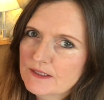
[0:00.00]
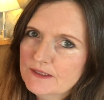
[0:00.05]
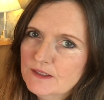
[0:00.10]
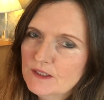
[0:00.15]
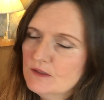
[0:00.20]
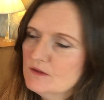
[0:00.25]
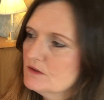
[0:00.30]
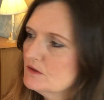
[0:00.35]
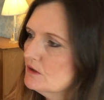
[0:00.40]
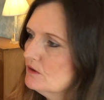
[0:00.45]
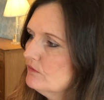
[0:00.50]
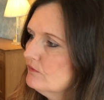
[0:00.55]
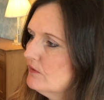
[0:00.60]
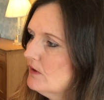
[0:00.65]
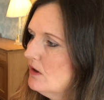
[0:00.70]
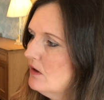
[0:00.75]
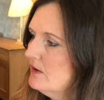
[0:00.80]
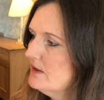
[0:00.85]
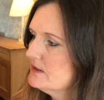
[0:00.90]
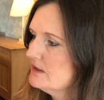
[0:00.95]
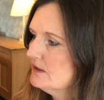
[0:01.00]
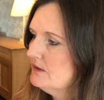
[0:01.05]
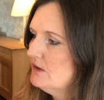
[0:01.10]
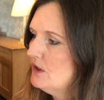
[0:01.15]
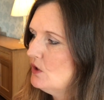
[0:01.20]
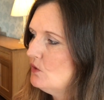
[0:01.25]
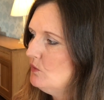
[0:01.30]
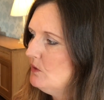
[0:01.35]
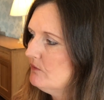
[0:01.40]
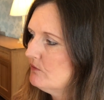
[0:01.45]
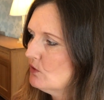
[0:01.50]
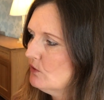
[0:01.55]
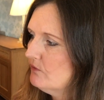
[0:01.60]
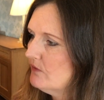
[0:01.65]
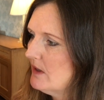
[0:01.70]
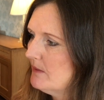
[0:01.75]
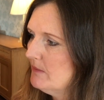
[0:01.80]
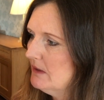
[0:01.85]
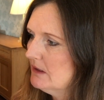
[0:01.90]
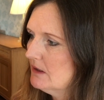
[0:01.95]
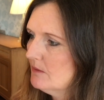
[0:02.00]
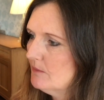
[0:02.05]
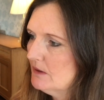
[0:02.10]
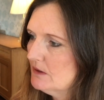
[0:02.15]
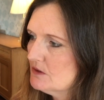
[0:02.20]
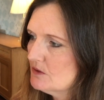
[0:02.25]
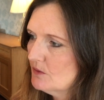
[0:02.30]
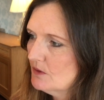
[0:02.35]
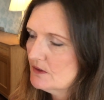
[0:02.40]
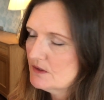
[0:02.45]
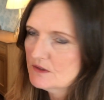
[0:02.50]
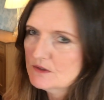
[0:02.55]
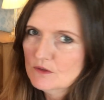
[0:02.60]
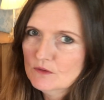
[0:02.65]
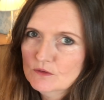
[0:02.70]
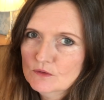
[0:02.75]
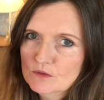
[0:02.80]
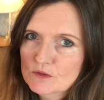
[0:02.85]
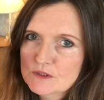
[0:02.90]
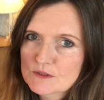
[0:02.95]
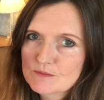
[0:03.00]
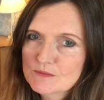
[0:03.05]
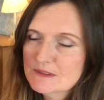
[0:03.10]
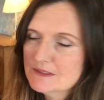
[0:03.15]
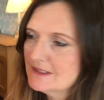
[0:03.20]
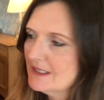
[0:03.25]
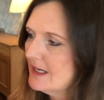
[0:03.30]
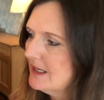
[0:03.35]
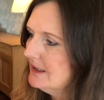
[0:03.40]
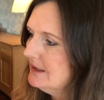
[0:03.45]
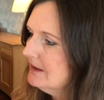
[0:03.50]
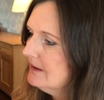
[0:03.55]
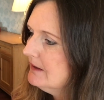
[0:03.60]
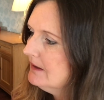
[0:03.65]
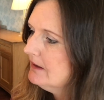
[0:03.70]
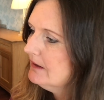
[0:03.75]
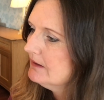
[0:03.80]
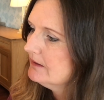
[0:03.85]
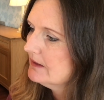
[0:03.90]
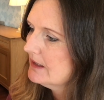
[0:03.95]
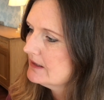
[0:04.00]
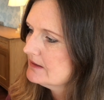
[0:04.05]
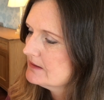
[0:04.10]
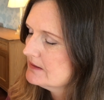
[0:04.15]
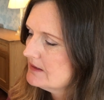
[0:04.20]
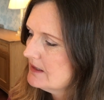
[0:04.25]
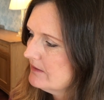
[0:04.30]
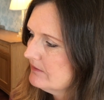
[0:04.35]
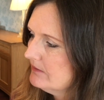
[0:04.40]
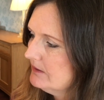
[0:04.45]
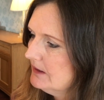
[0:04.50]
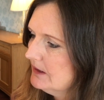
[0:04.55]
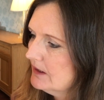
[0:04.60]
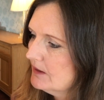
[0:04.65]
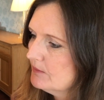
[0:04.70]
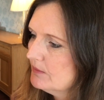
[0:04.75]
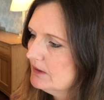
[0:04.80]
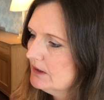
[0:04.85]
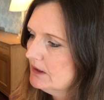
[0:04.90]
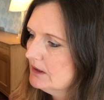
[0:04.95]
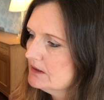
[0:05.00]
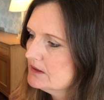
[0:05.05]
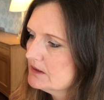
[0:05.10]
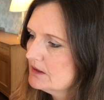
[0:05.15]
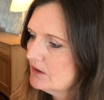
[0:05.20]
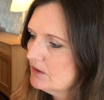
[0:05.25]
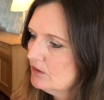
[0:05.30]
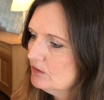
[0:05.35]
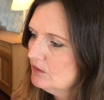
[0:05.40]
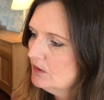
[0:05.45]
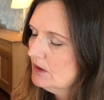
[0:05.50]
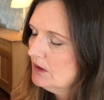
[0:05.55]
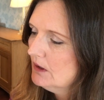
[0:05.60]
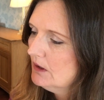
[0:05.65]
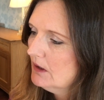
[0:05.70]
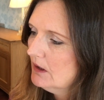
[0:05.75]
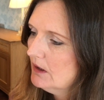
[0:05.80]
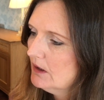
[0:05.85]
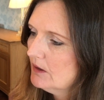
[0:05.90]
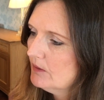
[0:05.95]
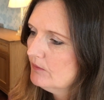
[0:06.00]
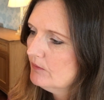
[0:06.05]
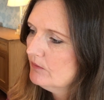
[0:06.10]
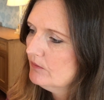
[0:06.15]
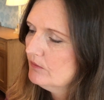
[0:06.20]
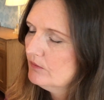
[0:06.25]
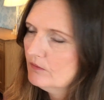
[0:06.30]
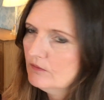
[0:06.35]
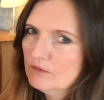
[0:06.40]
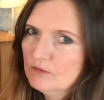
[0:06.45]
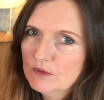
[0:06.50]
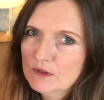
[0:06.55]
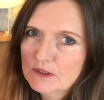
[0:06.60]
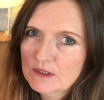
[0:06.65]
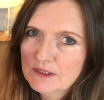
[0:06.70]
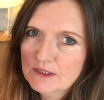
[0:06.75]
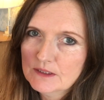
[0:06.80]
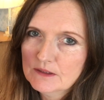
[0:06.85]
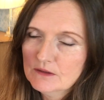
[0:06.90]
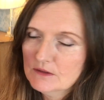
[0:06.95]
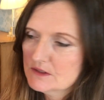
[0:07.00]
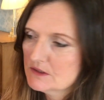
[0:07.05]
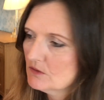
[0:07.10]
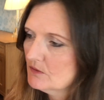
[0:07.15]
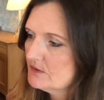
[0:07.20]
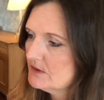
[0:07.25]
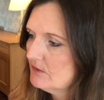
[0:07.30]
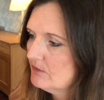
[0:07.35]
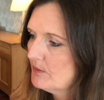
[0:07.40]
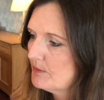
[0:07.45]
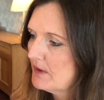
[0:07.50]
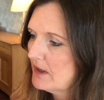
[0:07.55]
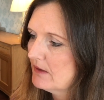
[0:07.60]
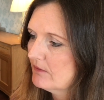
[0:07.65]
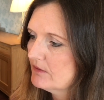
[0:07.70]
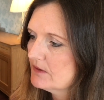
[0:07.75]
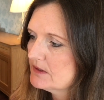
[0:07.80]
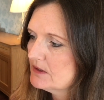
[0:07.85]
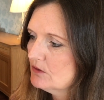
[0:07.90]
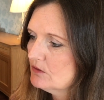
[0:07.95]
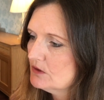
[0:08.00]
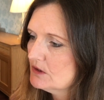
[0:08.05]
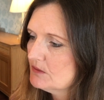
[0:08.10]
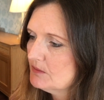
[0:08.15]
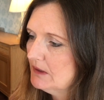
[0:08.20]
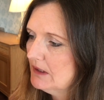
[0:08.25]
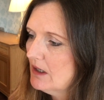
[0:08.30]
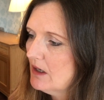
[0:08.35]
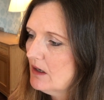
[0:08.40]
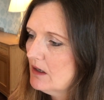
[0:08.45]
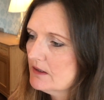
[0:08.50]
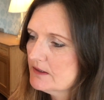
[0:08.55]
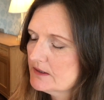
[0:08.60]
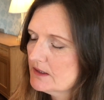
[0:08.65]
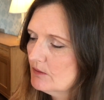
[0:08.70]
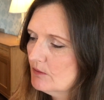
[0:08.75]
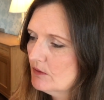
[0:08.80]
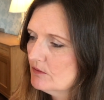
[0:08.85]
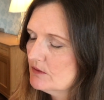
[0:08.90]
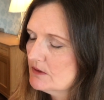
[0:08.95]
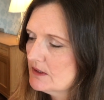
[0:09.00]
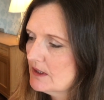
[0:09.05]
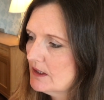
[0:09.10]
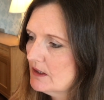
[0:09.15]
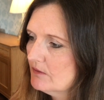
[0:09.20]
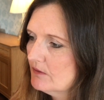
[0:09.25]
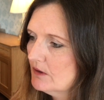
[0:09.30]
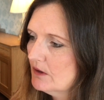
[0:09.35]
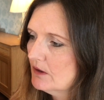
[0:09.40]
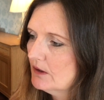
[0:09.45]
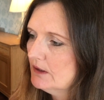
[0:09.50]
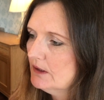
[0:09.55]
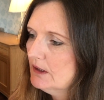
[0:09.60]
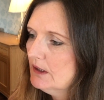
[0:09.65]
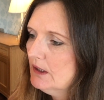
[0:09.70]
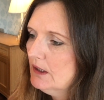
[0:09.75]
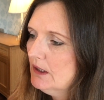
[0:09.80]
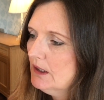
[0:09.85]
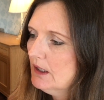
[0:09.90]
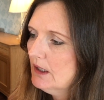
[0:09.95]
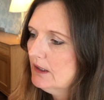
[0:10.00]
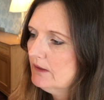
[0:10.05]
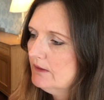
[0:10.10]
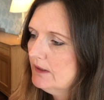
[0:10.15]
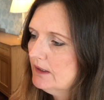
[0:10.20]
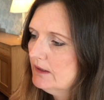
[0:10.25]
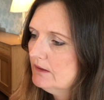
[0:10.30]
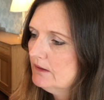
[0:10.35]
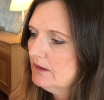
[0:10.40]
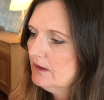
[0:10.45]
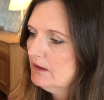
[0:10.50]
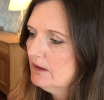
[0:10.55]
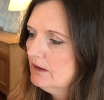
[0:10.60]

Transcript: know so far is I know we've got family coming to us on Christmas Day. That's definitely happening. So we're gonna, so obviously for breakfast it'll just be us, they won't stay overnight, and then